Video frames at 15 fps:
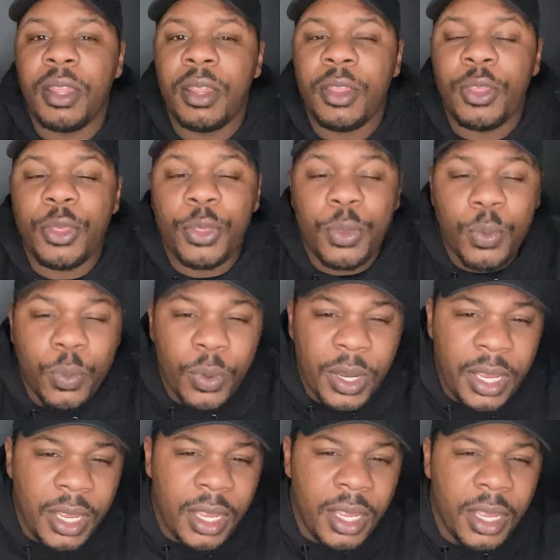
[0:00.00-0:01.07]

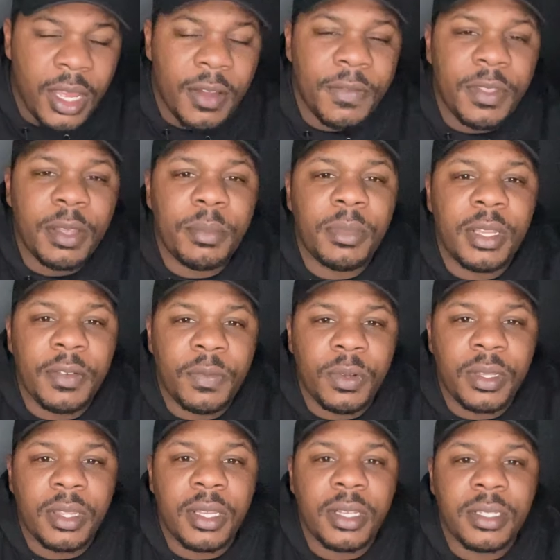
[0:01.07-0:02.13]
3 of them live
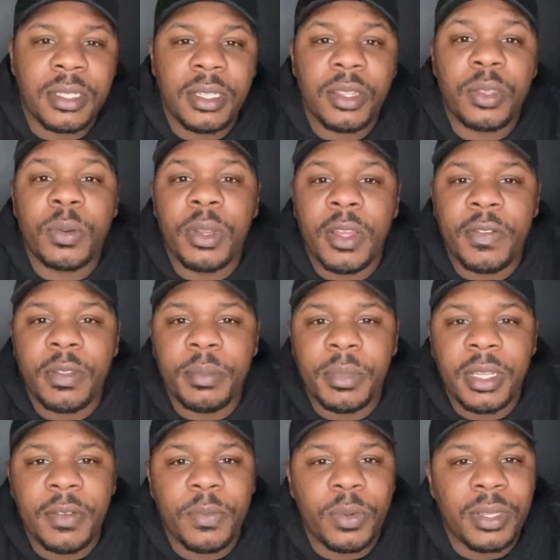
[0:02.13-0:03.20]
with us, and 3 of them
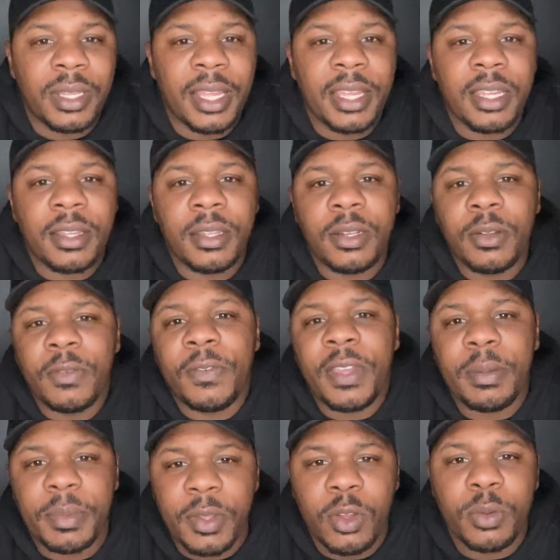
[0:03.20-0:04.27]
live with
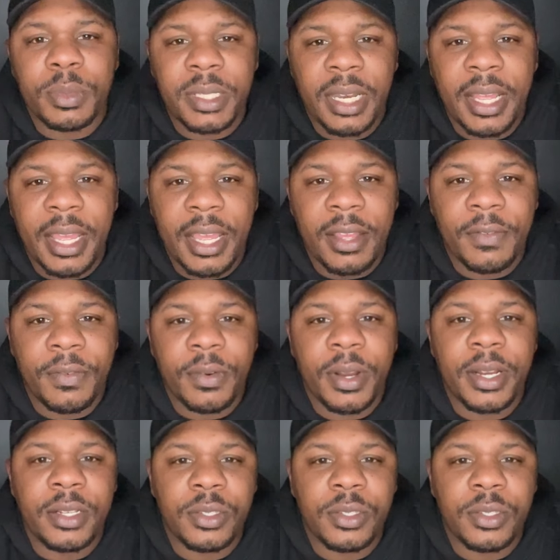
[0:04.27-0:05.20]
family homes that I have, right?